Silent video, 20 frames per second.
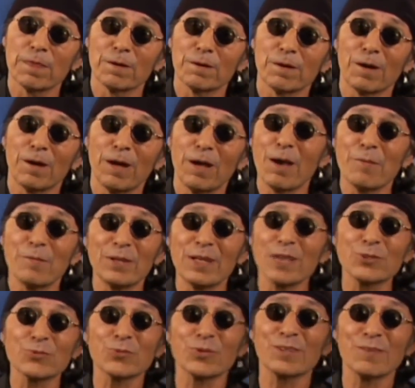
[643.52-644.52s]
I mean,
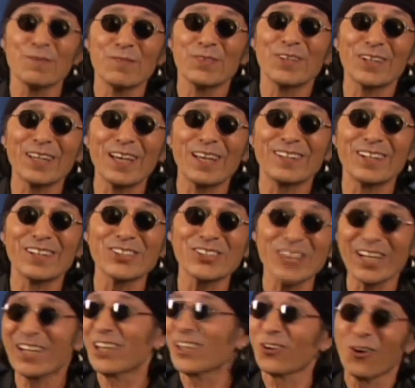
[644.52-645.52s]
that's what they're, they're
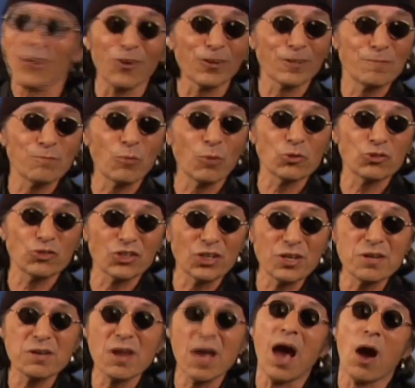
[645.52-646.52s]
setting it all in
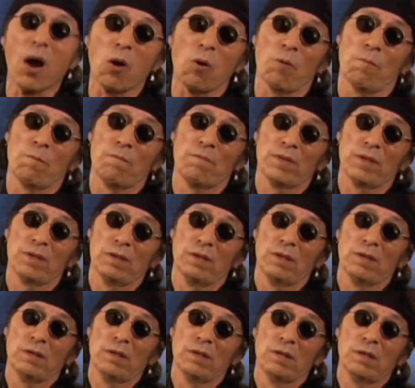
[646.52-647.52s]
motion now.
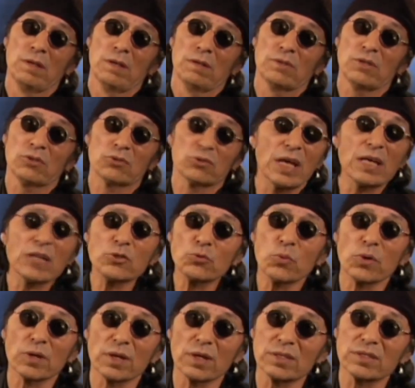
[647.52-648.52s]
See, so that's
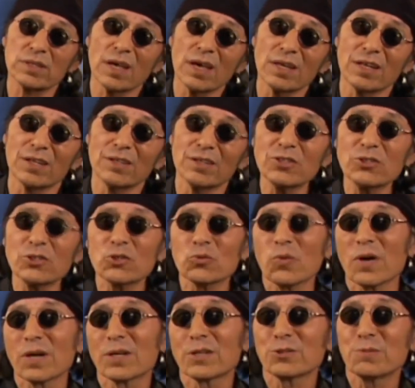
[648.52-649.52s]
where it's headed, and this is
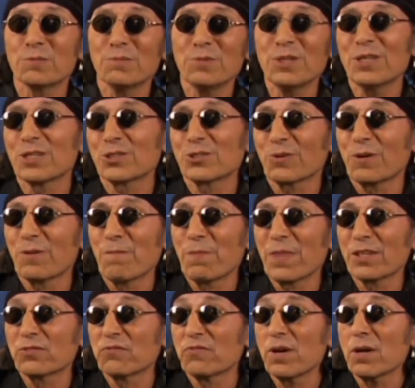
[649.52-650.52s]
why, to me, it's where,
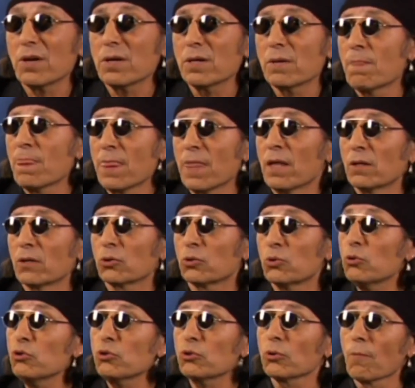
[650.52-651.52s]
it's very
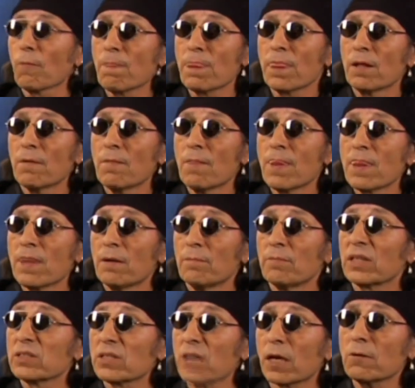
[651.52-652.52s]
crucial,
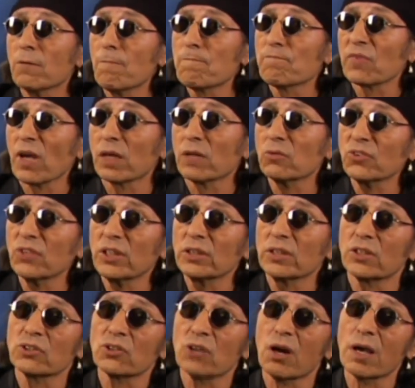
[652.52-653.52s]
because I don't I don't think
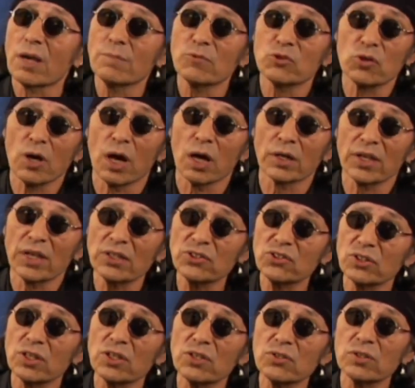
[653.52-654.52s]
that time is
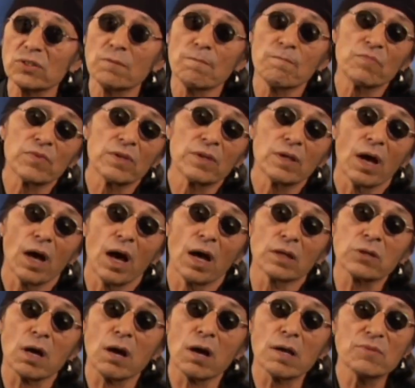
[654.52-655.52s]
against us.
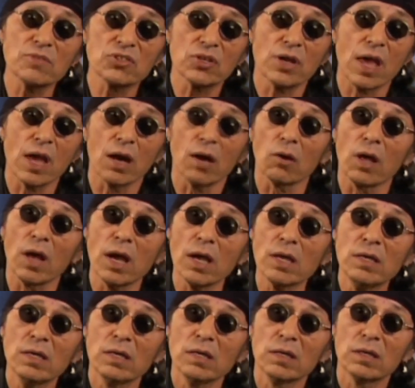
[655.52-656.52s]
Time is an
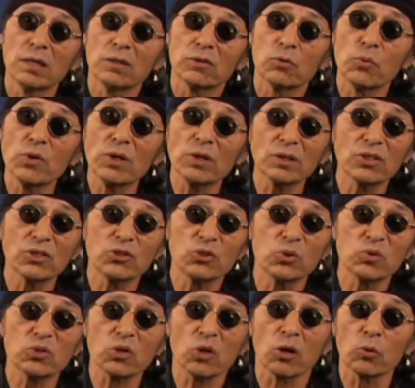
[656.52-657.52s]
ally. The real
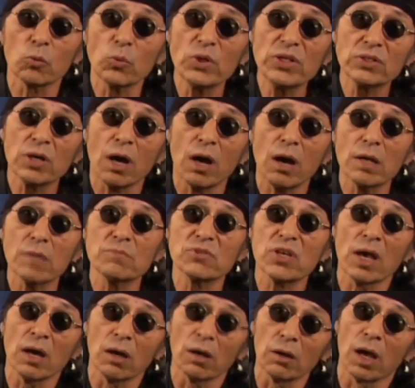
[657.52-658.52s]
issue is, are we time's
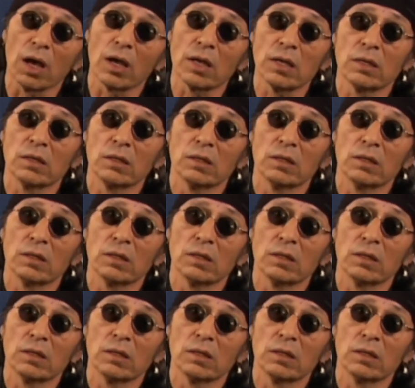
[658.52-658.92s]
ally?